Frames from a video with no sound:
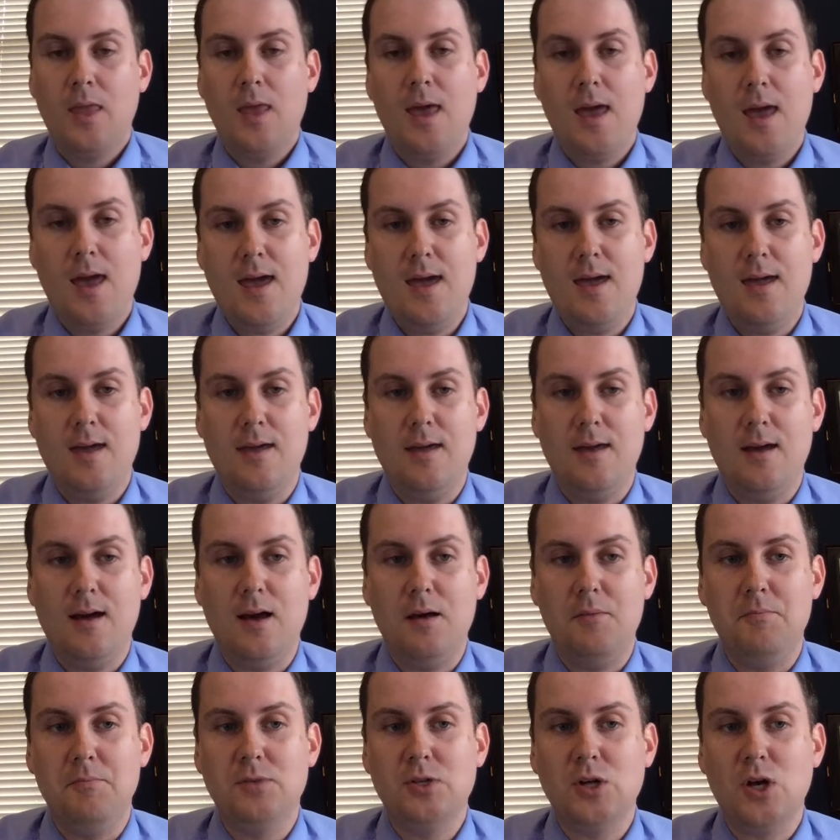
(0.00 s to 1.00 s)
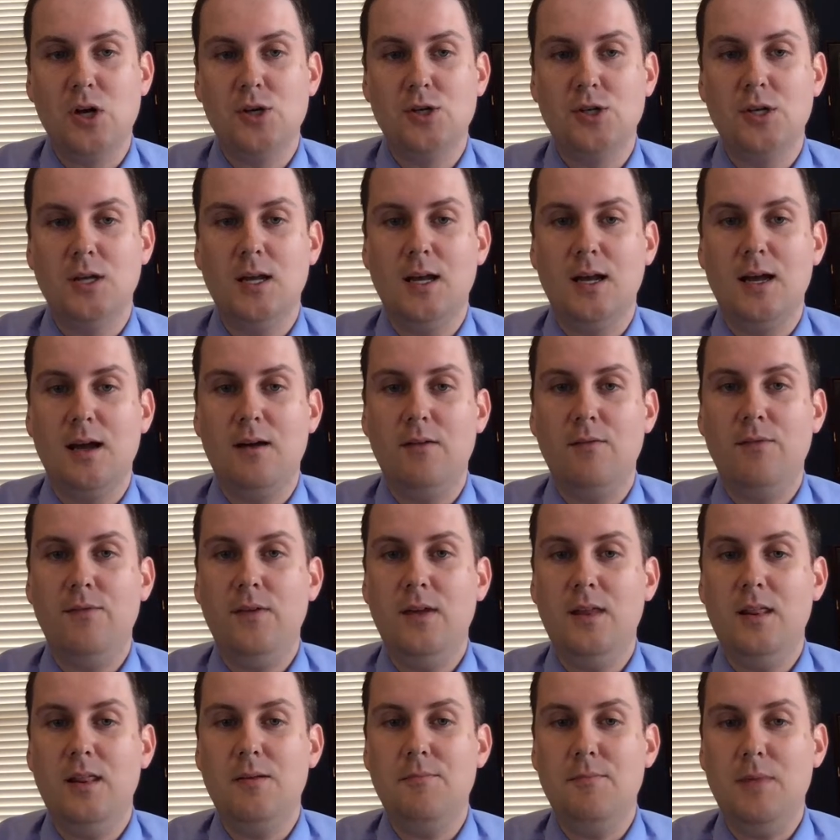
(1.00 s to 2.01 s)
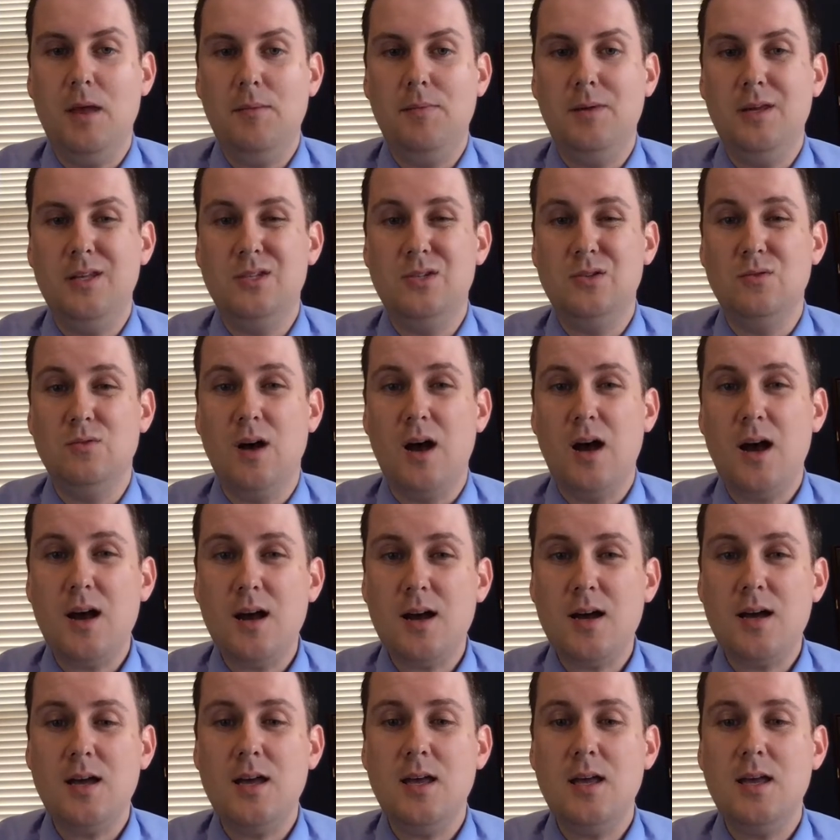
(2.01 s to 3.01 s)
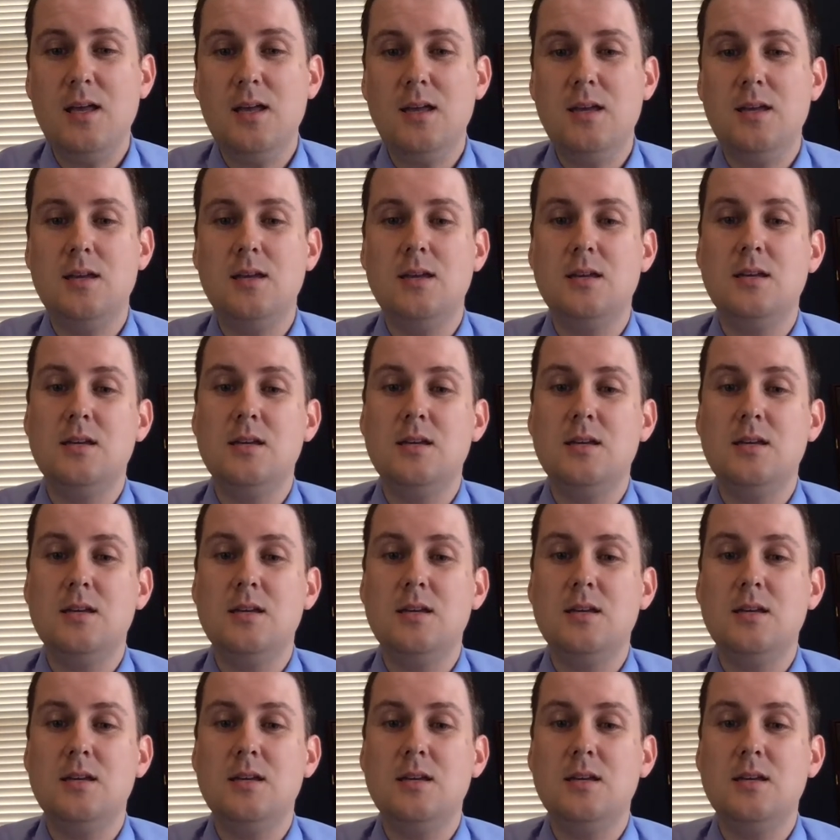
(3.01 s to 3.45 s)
hey, I'm charging a fee that may be too high,